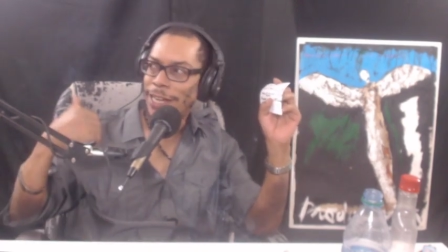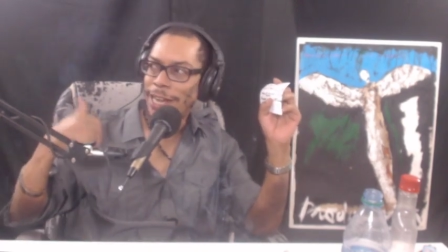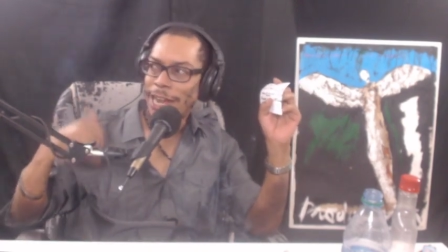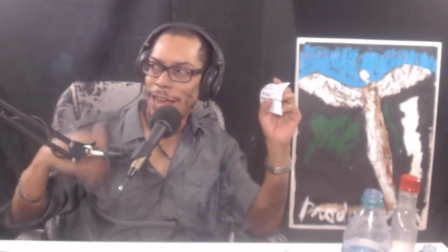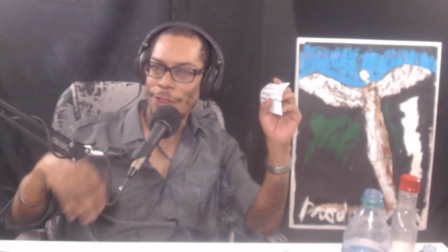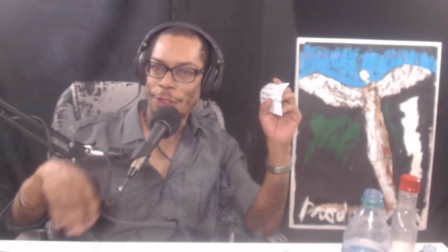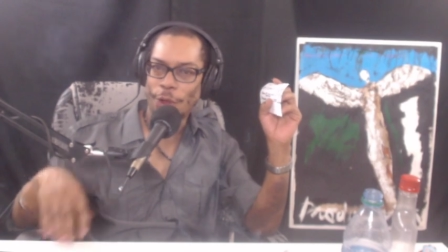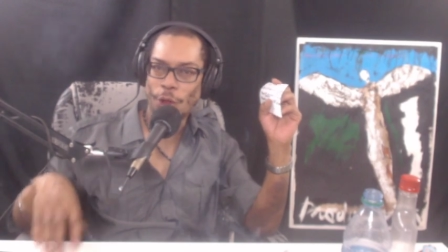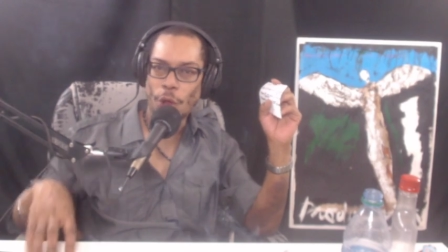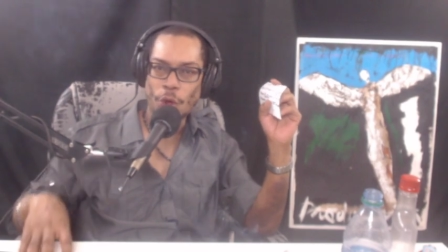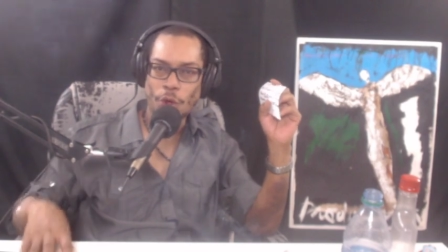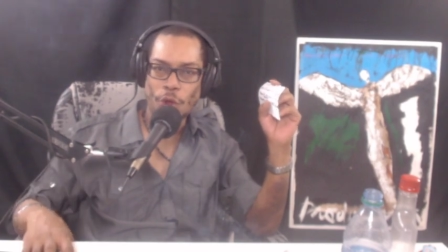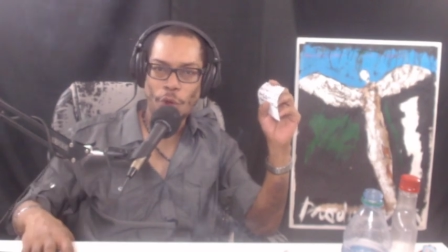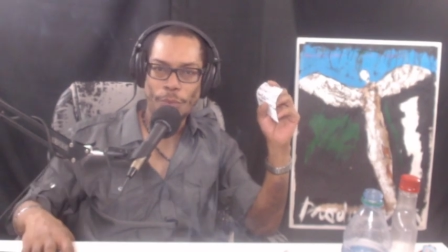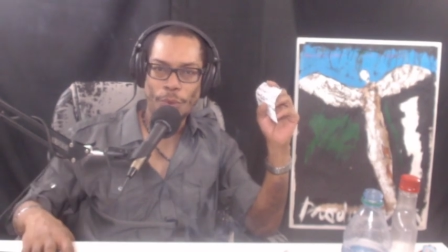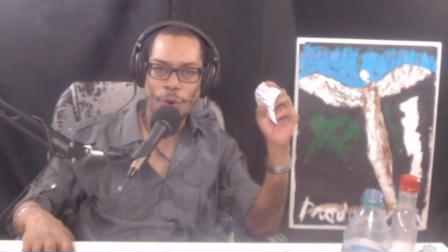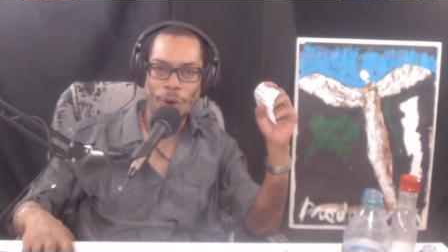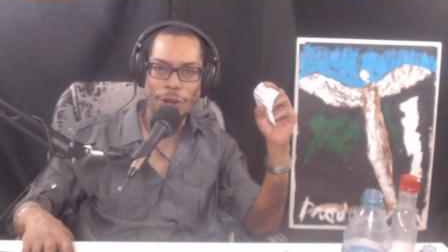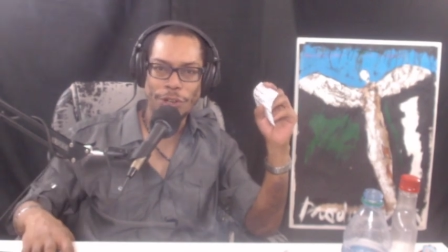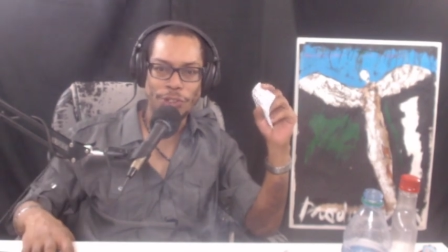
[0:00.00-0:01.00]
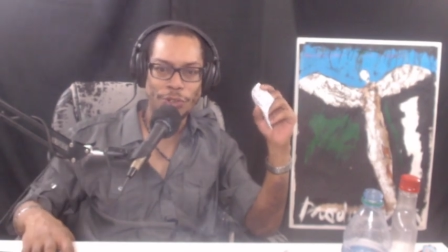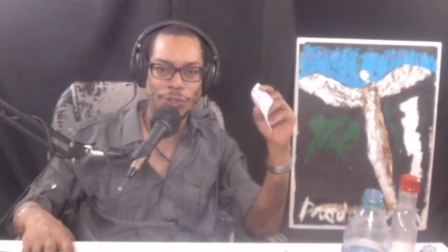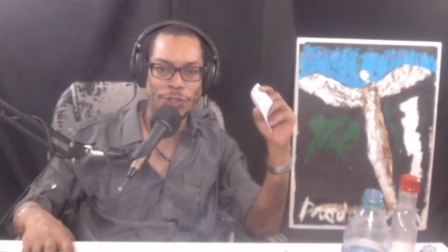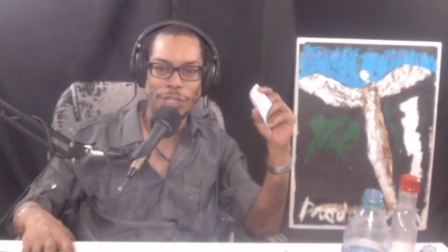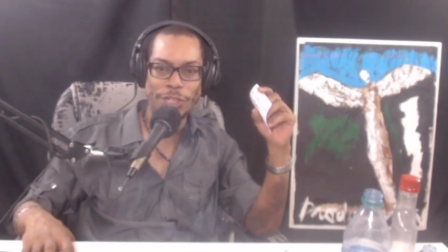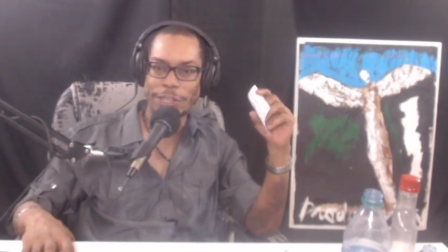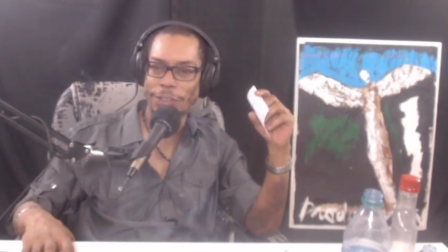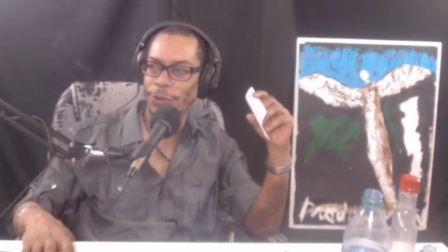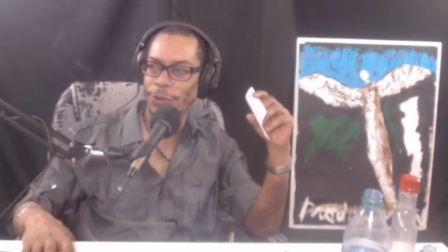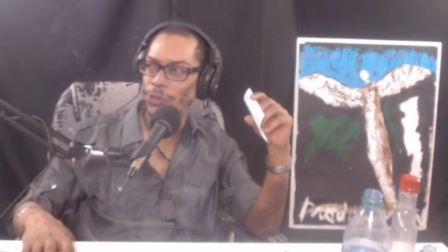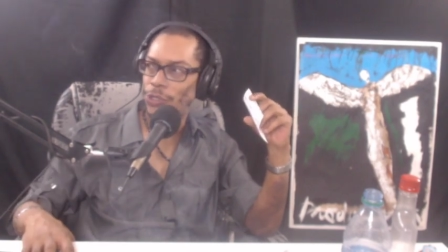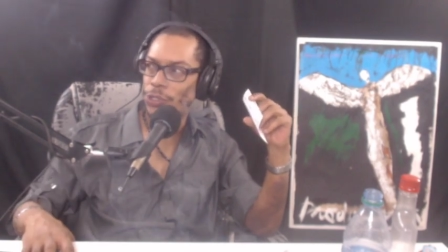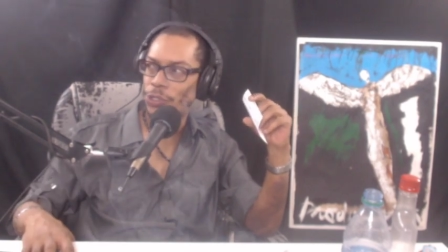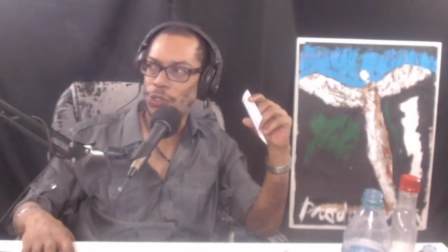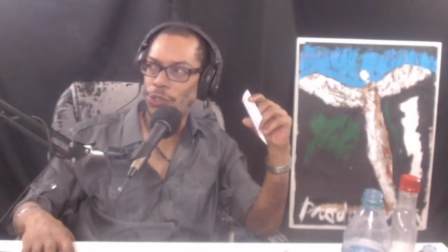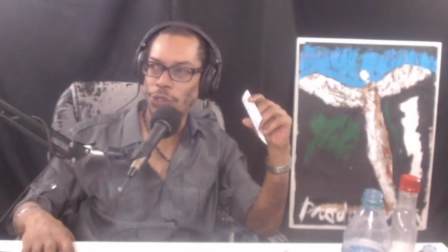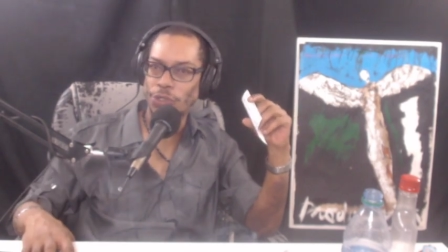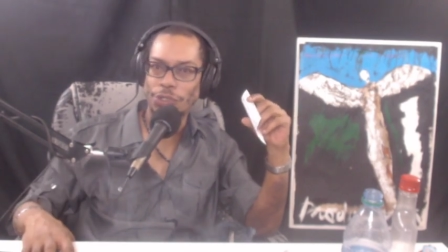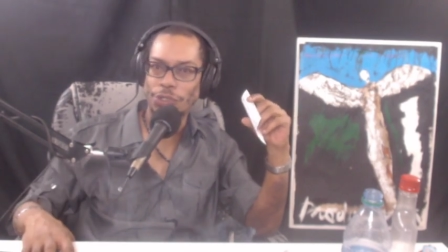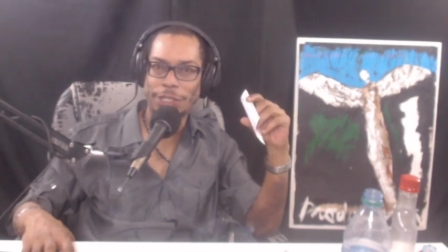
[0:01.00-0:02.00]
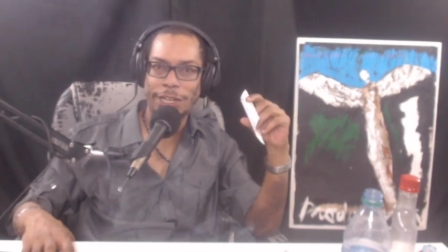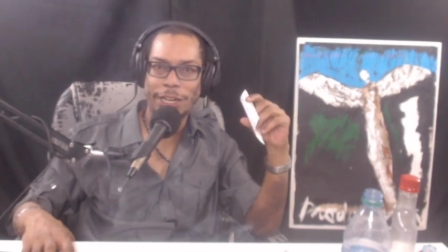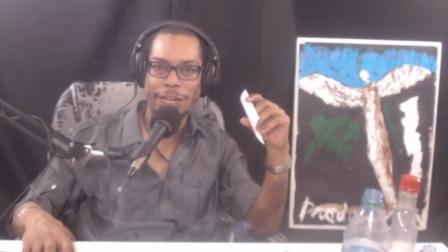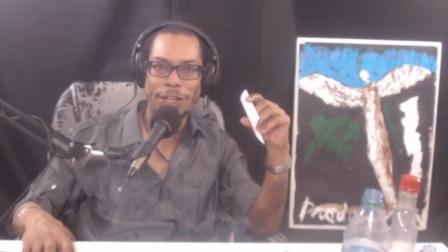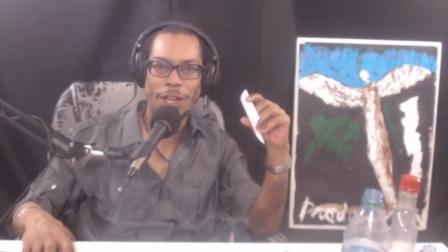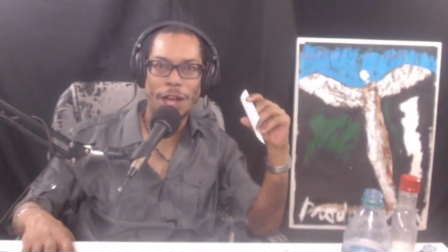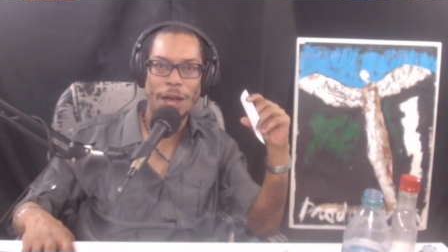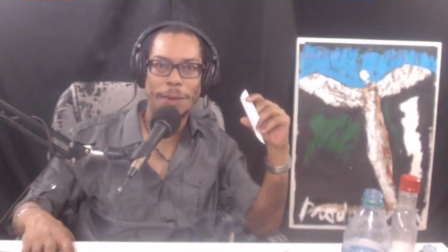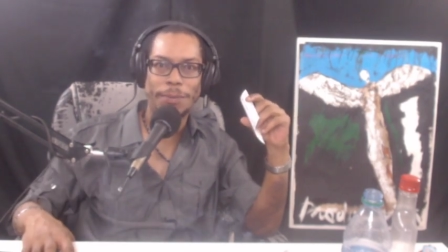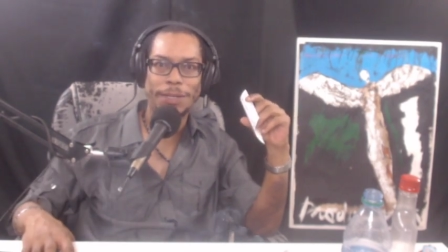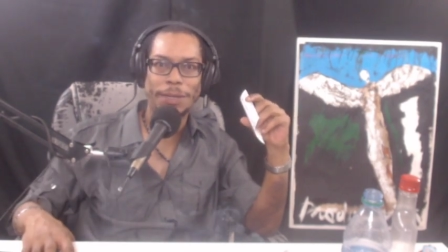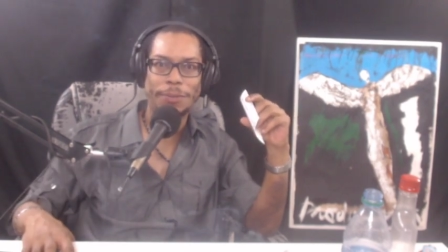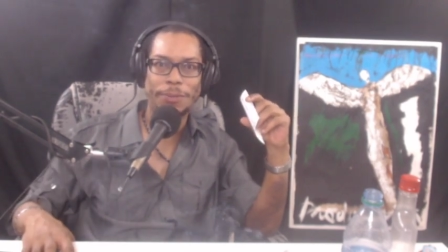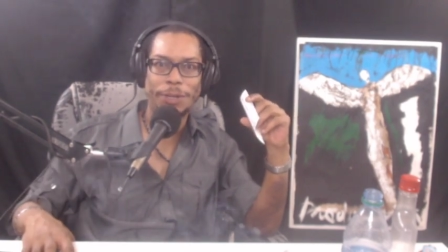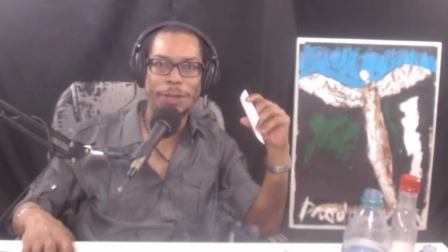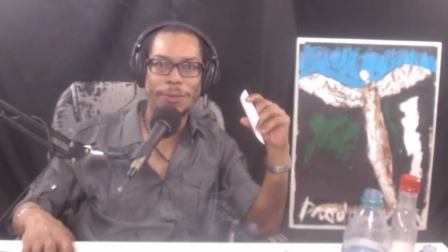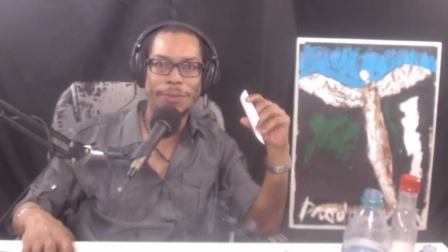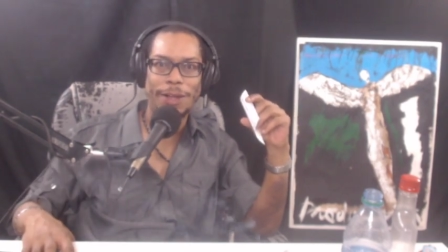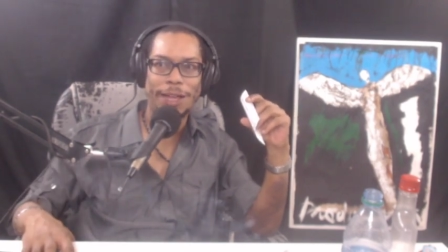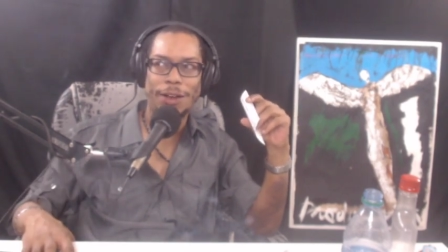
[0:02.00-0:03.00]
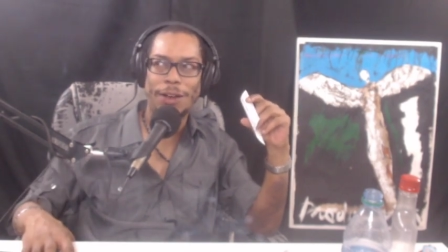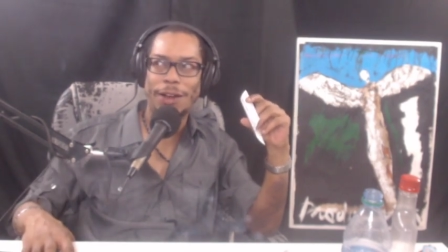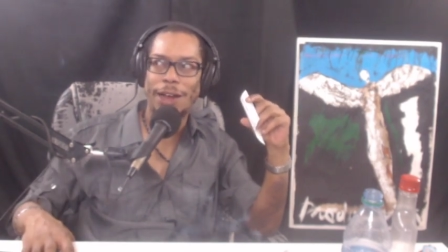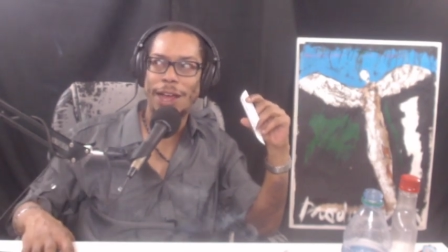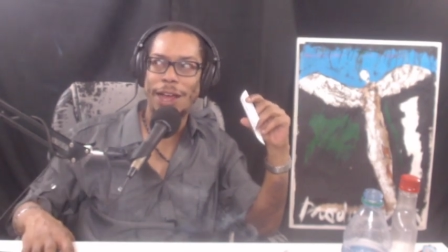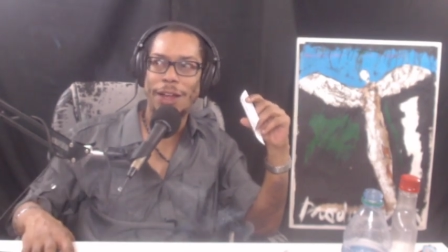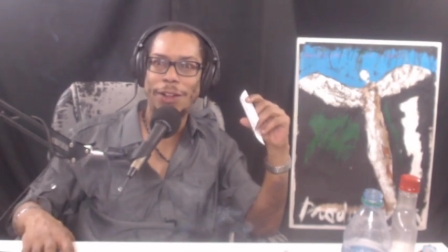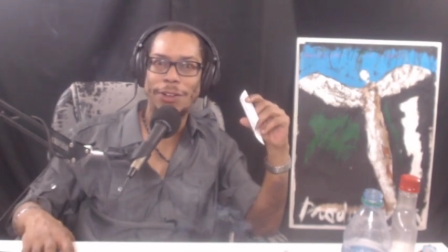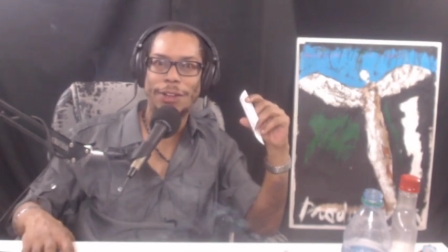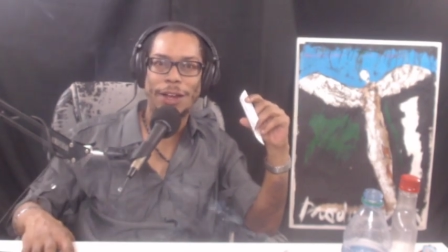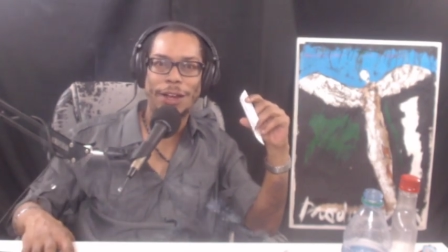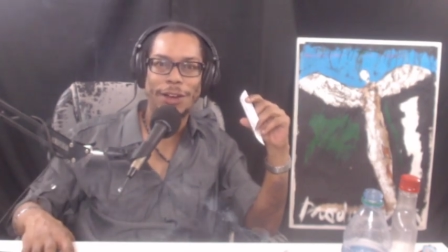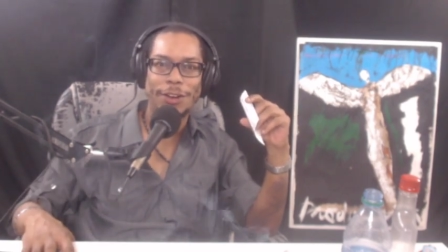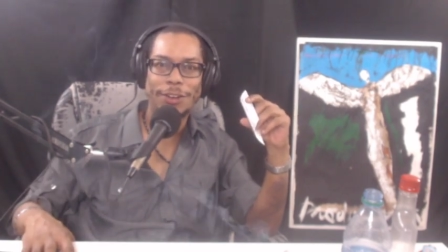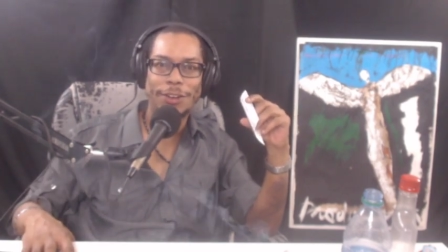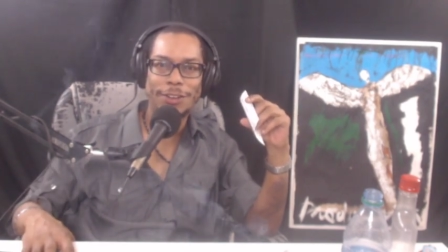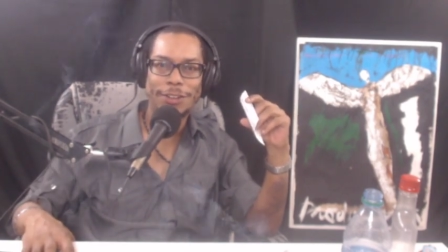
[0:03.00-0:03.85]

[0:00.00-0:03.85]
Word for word: and the local boys are seeing their institutions getting gobbled up, they're going to be like, oh, hell no.